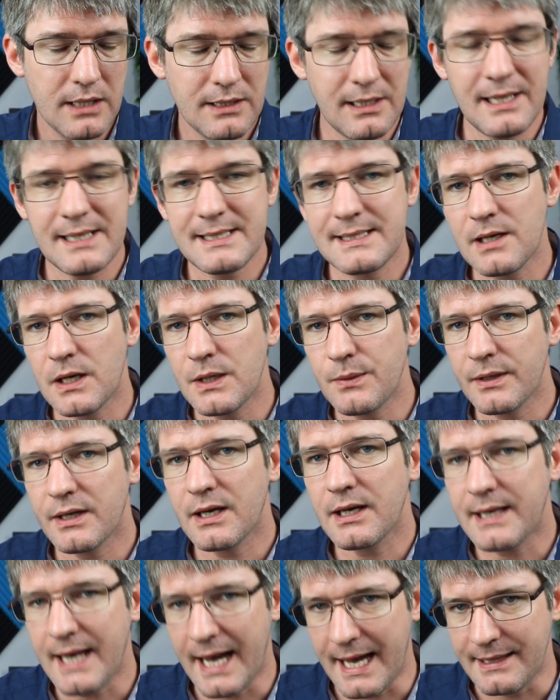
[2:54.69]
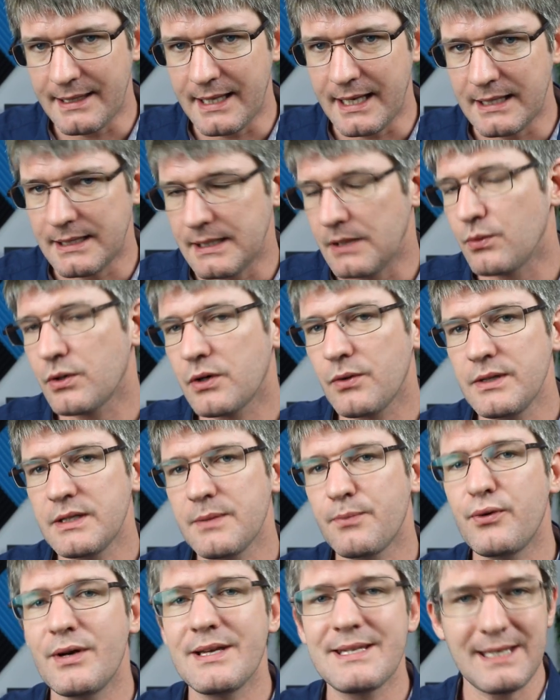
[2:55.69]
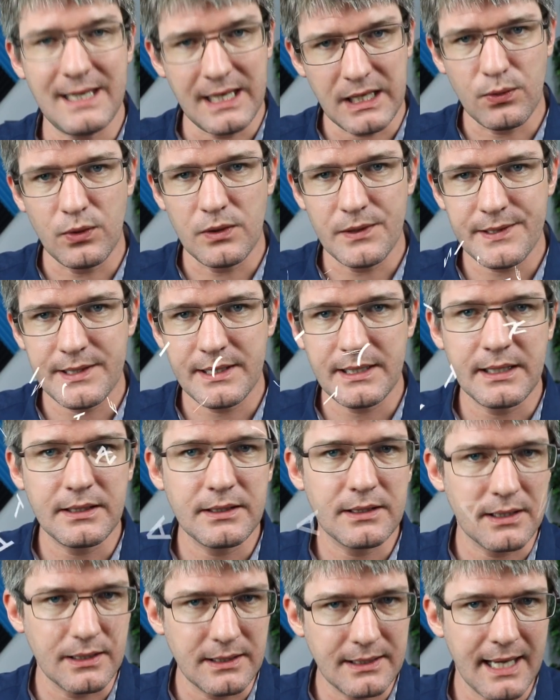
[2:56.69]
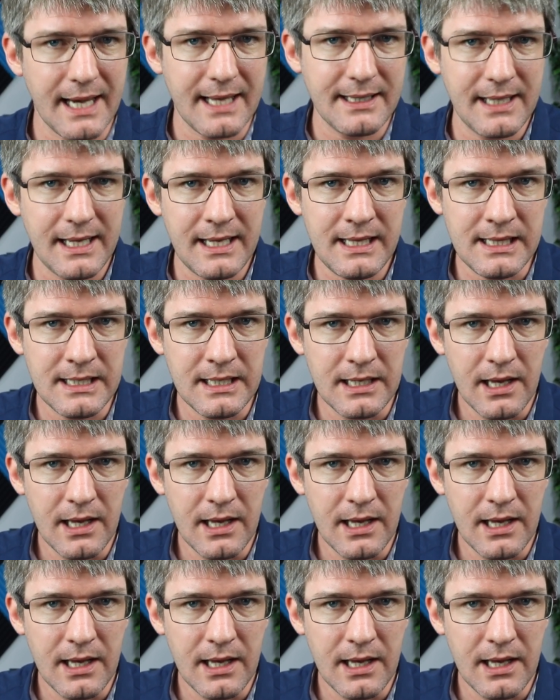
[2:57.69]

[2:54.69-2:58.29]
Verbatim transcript: Now let's start with concatenate. Now we're going to press equals and then concatenate.